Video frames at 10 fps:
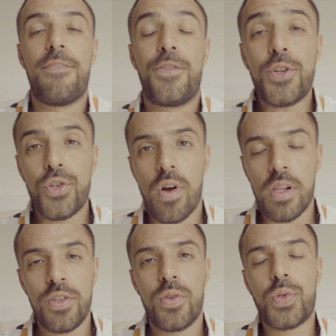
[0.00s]
If you're
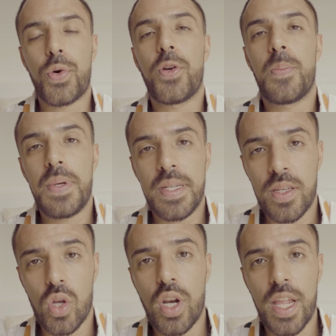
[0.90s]
struggling to grow your
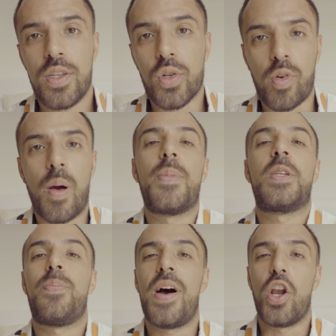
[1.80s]
business on Instagram
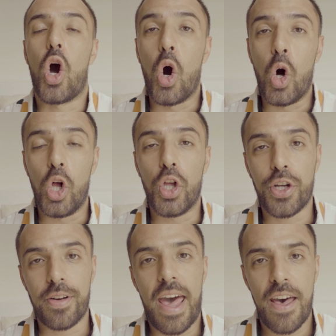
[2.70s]
despite all
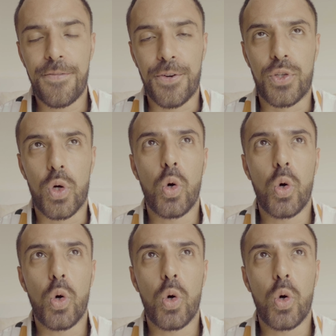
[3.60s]
your efforts,